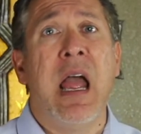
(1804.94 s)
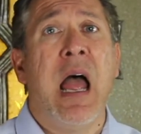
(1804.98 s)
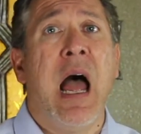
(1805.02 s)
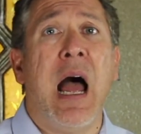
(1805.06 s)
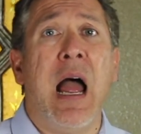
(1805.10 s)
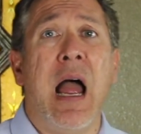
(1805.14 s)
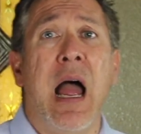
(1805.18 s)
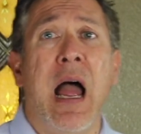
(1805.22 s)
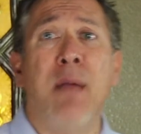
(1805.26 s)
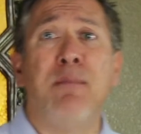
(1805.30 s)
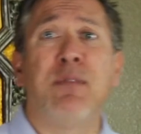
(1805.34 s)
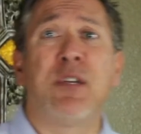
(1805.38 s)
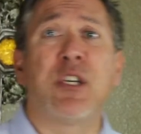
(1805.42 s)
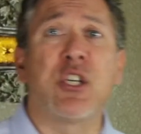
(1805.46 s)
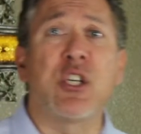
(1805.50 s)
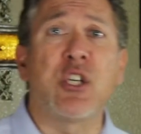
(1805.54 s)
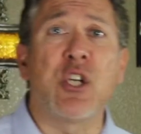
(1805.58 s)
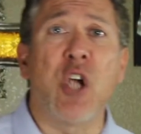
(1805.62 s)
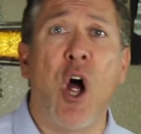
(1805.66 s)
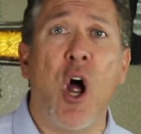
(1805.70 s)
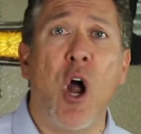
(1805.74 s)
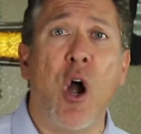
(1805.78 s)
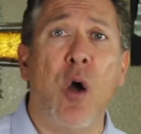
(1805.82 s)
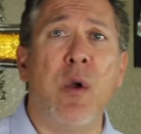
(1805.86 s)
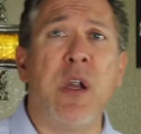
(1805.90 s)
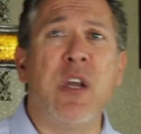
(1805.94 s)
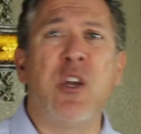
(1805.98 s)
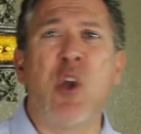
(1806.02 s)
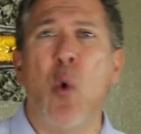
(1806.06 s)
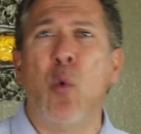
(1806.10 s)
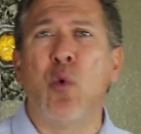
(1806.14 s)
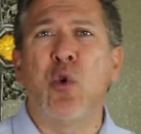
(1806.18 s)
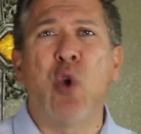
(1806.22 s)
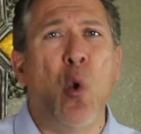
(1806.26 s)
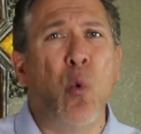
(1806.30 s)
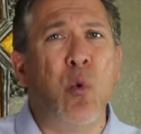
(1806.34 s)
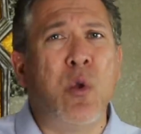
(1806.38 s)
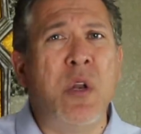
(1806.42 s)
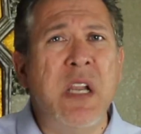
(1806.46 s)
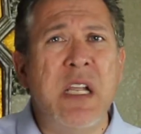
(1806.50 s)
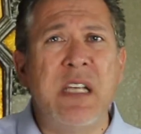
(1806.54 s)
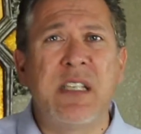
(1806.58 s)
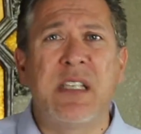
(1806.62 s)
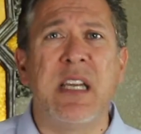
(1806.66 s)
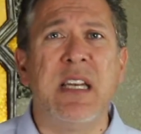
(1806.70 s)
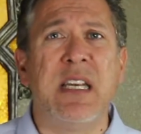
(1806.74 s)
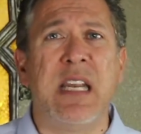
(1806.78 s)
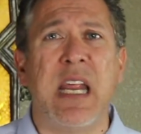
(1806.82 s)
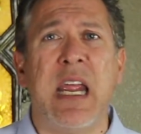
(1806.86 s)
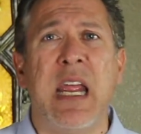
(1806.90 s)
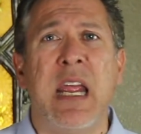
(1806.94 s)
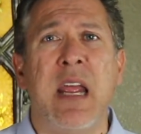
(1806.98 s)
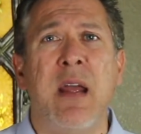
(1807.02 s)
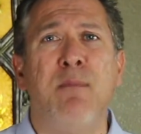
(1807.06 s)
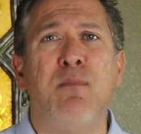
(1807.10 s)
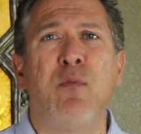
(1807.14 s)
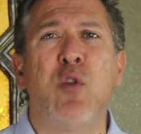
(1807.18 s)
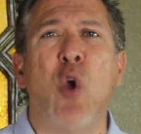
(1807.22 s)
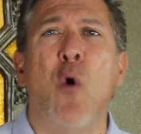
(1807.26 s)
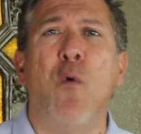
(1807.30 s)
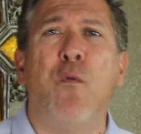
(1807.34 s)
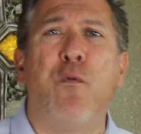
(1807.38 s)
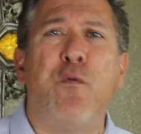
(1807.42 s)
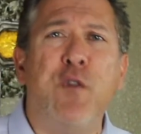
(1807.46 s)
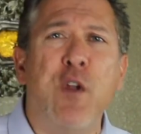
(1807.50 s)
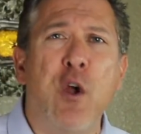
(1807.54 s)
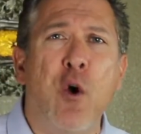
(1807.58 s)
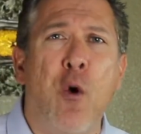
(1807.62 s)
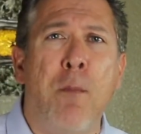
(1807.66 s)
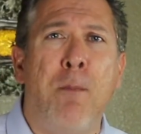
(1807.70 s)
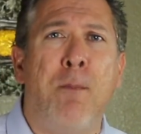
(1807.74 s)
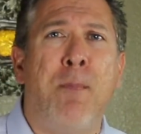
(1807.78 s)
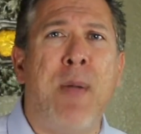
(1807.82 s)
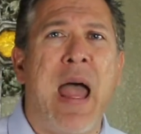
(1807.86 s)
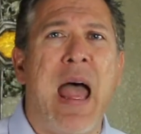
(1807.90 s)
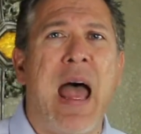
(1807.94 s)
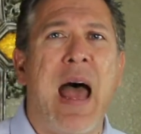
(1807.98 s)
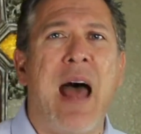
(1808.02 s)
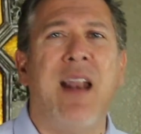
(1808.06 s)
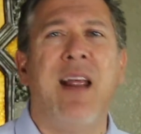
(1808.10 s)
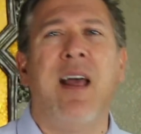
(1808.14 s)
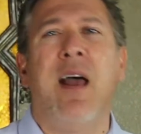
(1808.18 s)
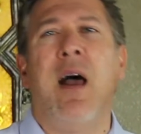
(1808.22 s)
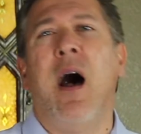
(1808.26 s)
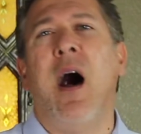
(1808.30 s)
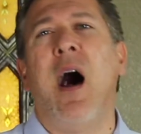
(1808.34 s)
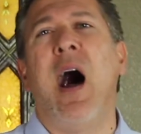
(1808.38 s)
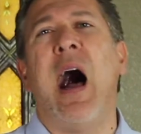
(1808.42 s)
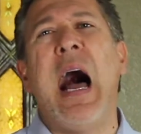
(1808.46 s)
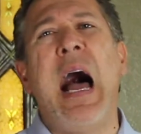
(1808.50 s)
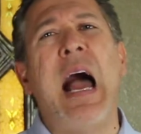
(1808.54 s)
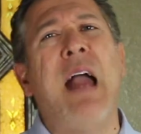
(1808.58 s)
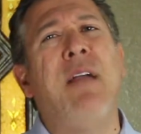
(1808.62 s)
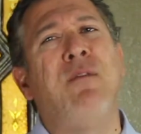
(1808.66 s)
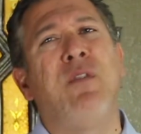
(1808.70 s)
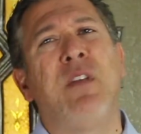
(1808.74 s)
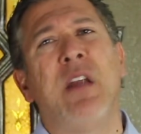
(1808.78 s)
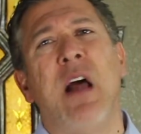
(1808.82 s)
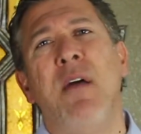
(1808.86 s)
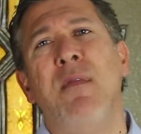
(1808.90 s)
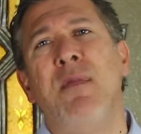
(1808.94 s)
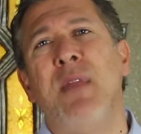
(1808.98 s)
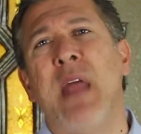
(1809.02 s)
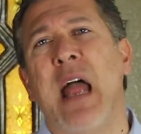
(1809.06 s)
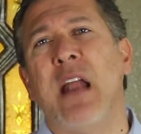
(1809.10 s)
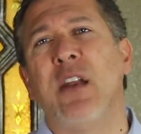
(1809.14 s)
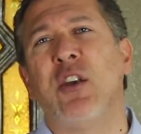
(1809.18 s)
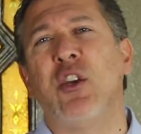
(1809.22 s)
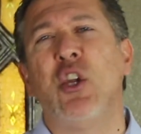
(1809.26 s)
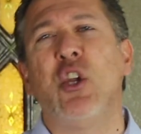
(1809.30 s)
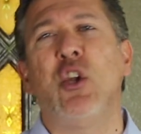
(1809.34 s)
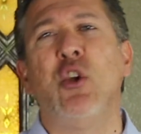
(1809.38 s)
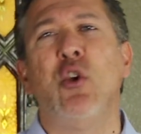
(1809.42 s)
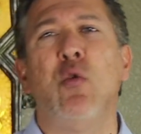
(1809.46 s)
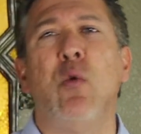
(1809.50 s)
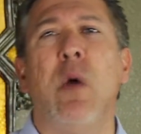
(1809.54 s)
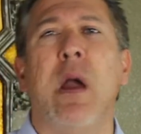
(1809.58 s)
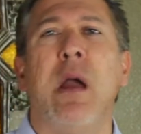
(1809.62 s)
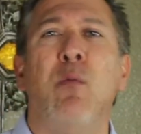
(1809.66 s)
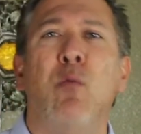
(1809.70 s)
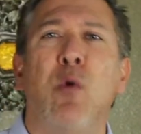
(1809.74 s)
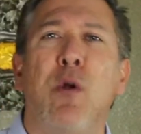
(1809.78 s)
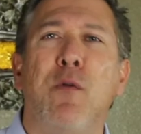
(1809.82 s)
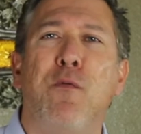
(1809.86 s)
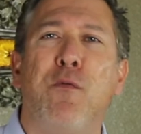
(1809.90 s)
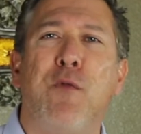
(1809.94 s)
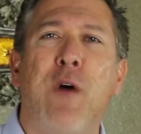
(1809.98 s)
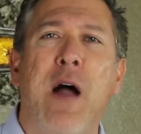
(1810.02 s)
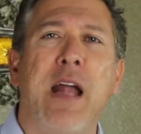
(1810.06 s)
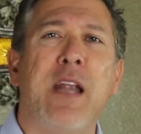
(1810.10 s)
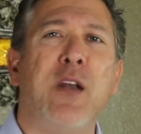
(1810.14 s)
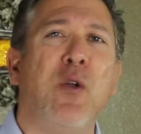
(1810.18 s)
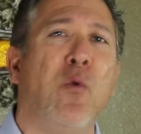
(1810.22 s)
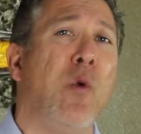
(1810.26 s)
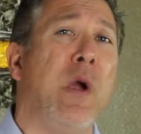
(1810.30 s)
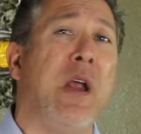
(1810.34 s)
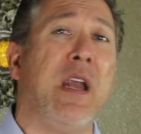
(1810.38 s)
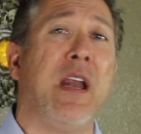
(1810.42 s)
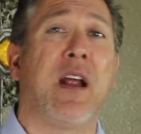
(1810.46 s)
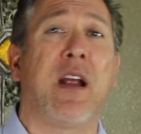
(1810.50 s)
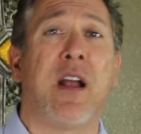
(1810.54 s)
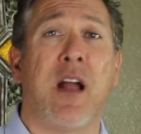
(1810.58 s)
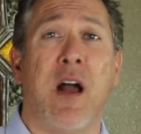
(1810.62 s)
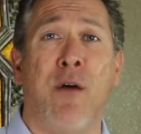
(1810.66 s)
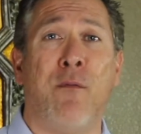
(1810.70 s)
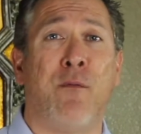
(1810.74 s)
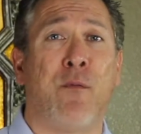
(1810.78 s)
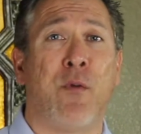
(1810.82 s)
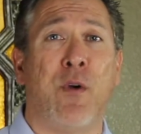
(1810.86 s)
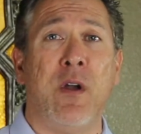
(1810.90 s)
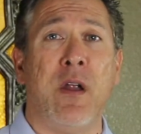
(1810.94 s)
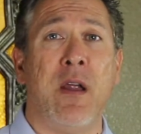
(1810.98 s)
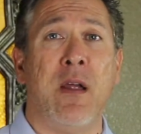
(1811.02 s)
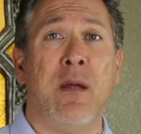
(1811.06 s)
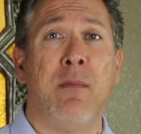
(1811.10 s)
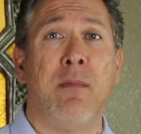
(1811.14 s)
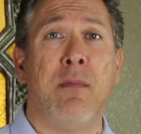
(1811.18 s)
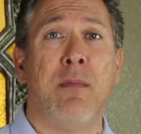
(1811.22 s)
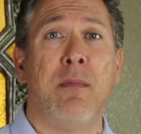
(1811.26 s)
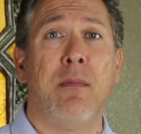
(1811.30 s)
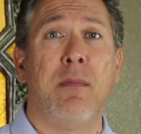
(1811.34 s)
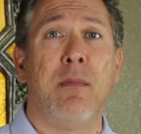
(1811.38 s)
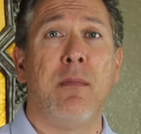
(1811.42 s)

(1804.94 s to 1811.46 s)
I- am sorry. Don't, don't listen to him. Don't feel bad. I've done that too, and would find a way to comfort him.